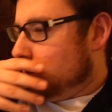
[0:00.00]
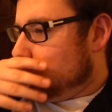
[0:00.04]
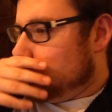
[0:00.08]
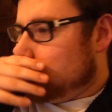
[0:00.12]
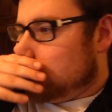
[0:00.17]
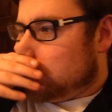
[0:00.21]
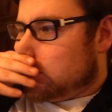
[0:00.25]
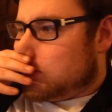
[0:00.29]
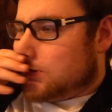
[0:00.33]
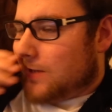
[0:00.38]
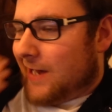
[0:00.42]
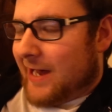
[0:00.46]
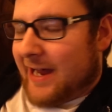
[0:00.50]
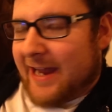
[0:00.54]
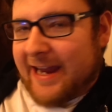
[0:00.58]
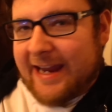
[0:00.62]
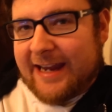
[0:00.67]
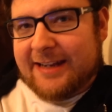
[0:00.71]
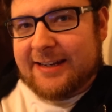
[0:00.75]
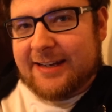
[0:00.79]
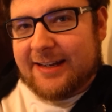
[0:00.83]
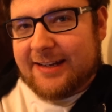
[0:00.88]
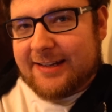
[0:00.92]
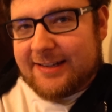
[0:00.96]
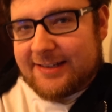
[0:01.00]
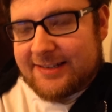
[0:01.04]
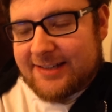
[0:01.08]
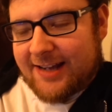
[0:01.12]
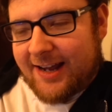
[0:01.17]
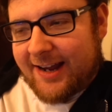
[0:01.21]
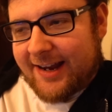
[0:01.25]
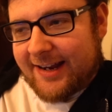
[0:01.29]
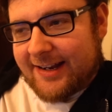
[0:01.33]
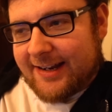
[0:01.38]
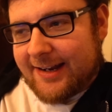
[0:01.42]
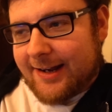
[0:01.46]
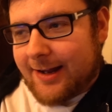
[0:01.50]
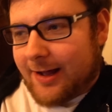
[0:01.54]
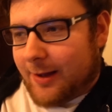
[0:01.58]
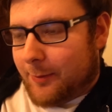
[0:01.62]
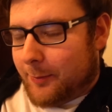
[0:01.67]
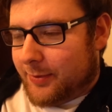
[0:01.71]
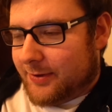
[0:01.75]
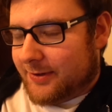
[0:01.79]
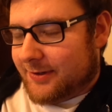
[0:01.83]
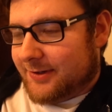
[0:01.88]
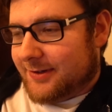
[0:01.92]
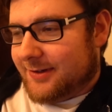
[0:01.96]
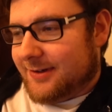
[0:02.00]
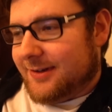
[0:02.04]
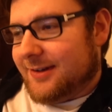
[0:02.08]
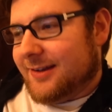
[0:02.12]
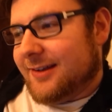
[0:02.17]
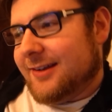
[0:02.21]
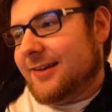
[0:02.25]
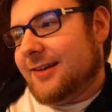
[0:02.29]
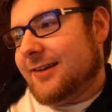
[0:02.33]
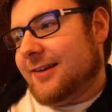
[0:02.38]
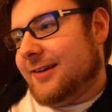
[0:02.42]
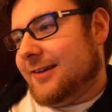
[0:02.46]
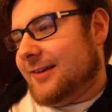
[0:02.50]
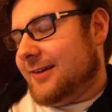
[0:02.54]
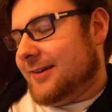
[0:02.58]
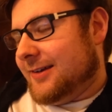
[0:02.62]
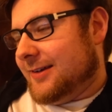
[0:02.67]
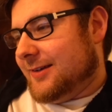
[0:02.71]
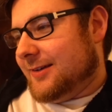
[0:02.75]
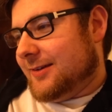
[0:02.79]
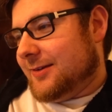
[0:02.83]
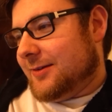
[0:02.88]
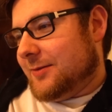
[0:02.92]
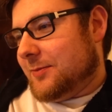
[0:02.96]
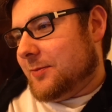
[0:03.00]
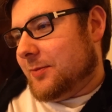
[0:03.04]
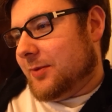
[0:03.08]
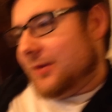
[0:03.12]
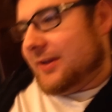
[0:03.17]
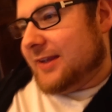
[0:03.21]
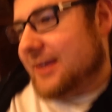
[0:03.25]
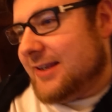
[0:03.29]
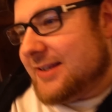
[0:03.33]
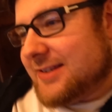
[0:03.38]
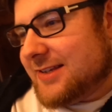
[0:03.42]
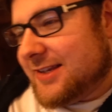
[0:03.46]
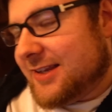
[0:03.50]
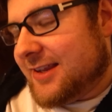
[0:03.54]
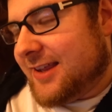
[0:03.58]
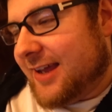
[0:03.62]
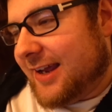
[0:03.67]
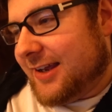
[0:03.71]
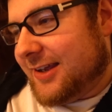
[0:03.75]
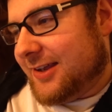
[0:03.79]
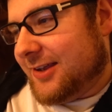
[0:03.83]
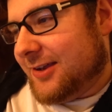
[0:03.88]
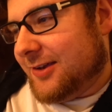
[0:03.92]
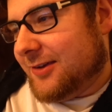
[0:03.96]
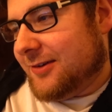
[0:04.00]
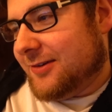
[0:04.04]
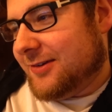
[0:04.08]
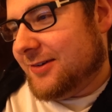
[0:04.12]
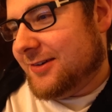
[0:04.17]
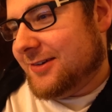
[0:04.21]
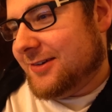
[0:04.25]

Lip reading: tying it up. Please and thank you.